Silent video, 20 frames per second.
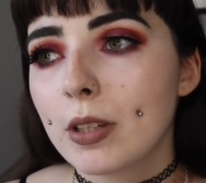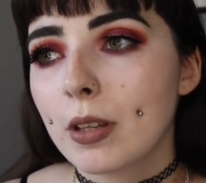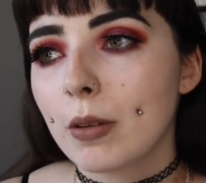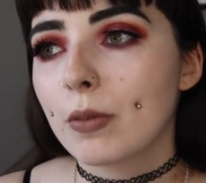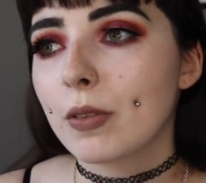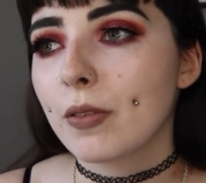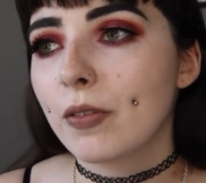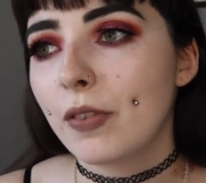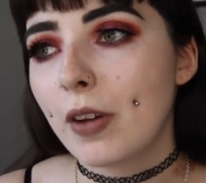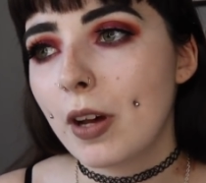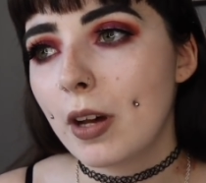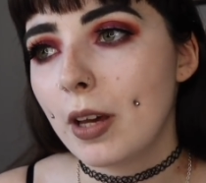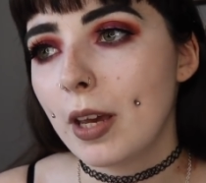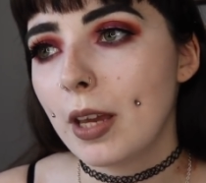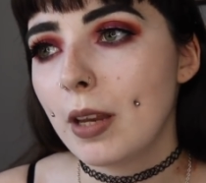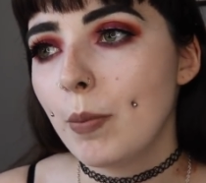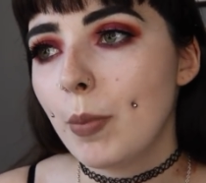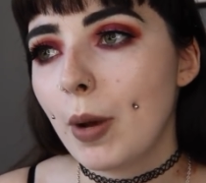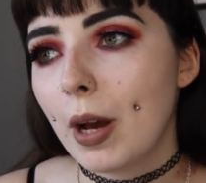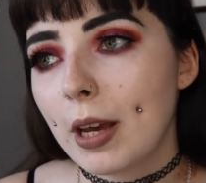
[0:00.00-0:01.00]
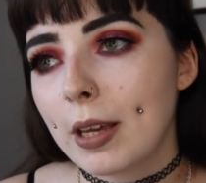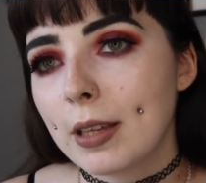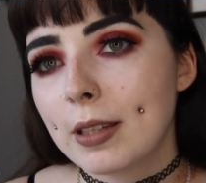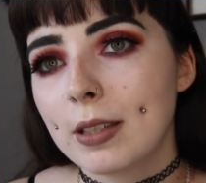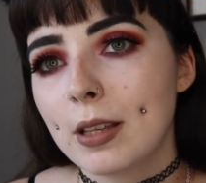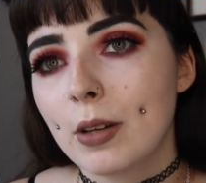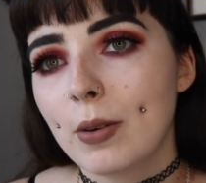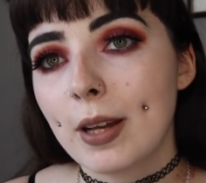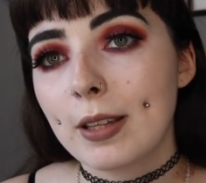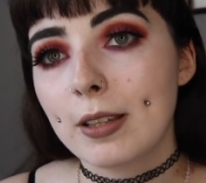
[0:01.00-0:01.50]
so it was fine, but I
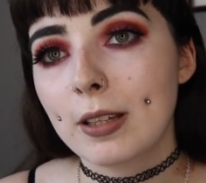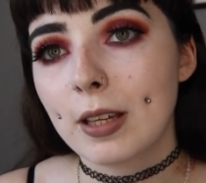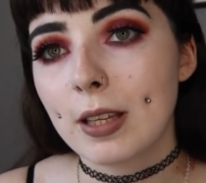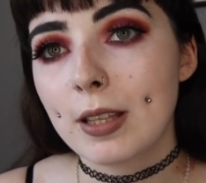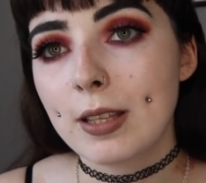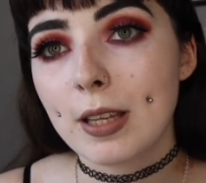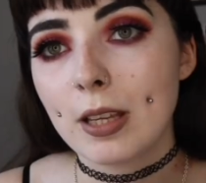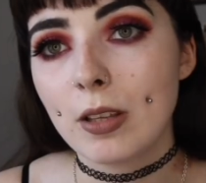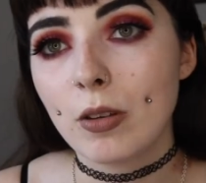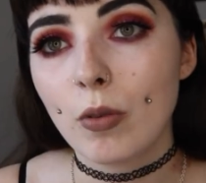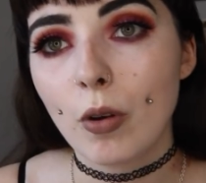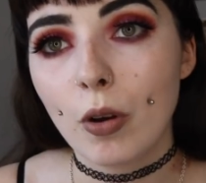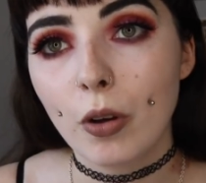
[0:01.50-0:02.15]
still had to continue